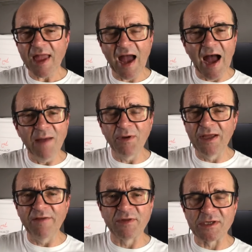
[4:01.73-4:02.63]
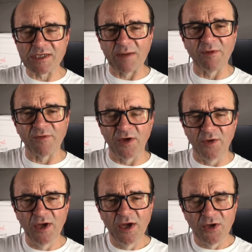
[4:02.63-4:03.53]
I believe that some of
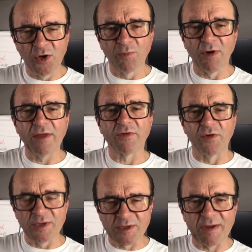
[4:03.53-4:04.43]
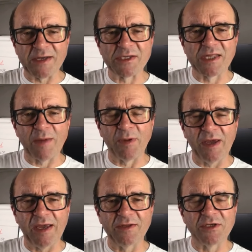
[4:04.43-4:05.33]
you, your breakthrough is about
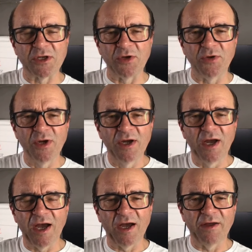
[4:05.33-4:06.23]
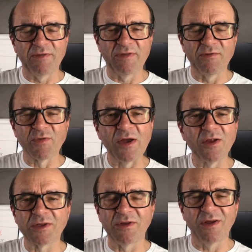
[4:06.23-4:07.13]
stepping into the
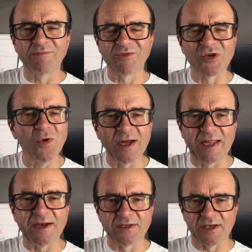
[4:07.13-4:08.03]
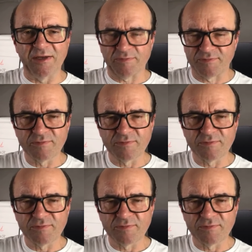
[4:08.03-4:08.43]
real, true identity